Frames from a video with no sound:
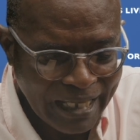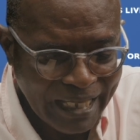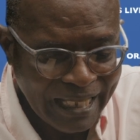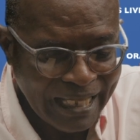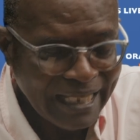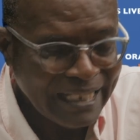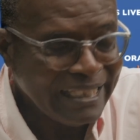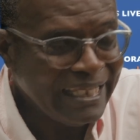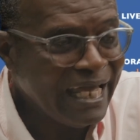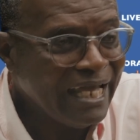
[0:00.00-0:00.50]

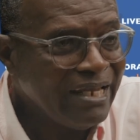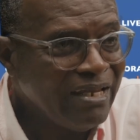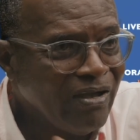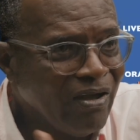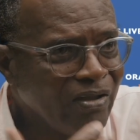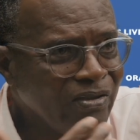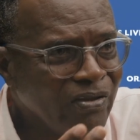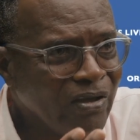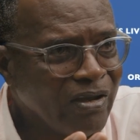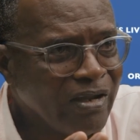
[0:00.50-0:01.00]
then
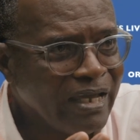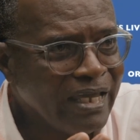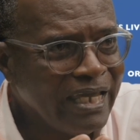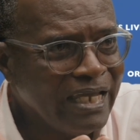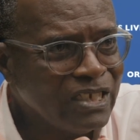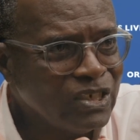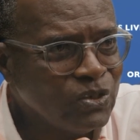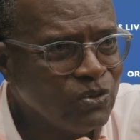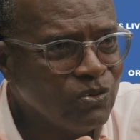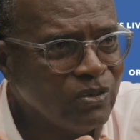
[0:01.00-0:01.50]
another
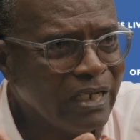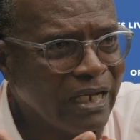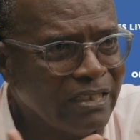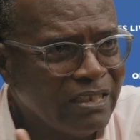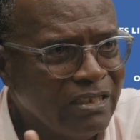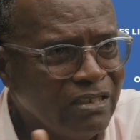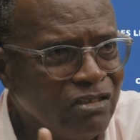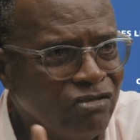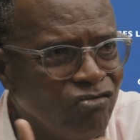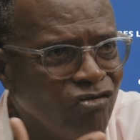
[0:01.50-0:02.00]
issue
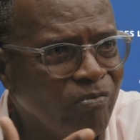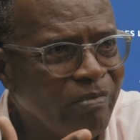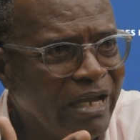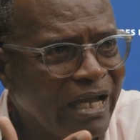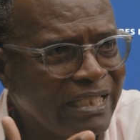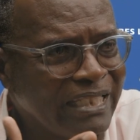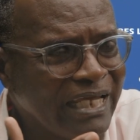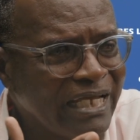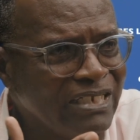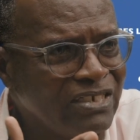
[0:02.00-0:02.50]
that drew my
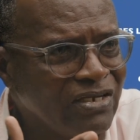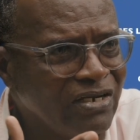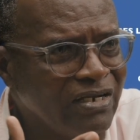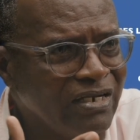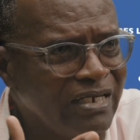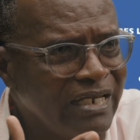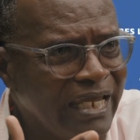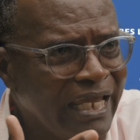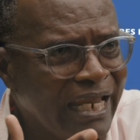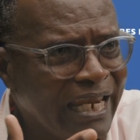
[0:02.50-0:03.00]
attention
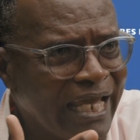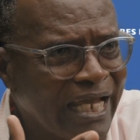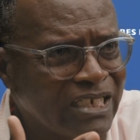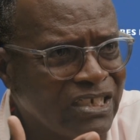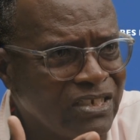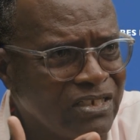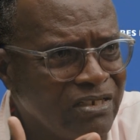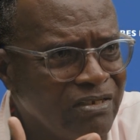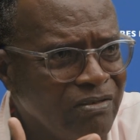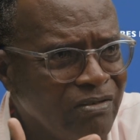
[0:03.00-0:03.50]
in the
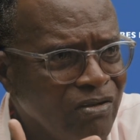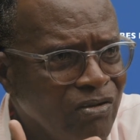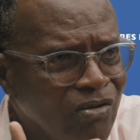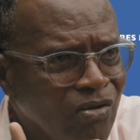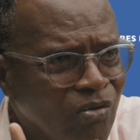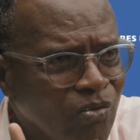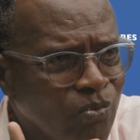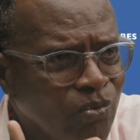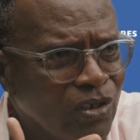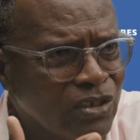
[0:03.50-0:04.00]
election
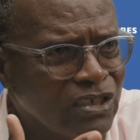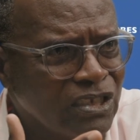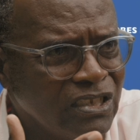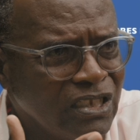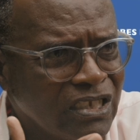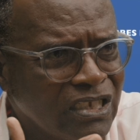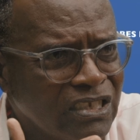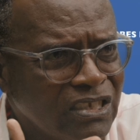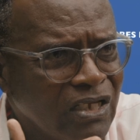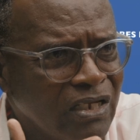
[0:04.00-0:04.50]
was the
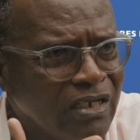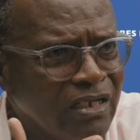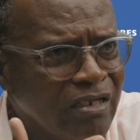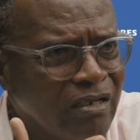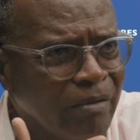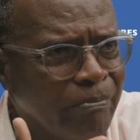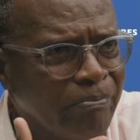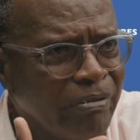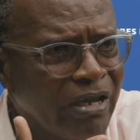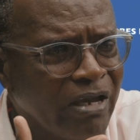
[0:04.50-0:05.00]
sudden
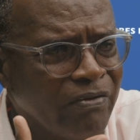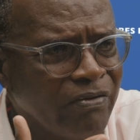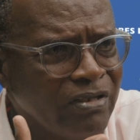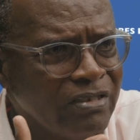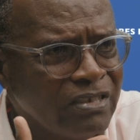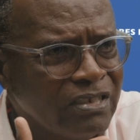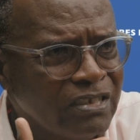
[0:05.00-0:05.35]
appearance